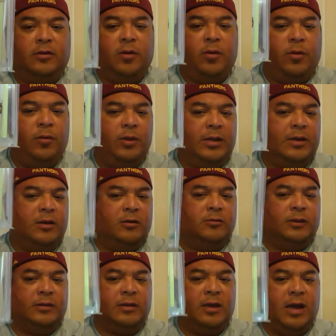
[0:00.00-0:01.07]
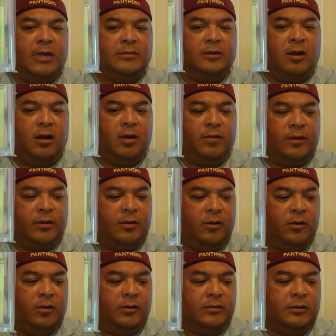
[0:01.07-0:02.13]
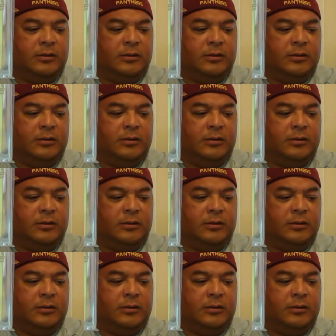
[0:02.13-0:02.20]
no one really knows what the odds are on the gold,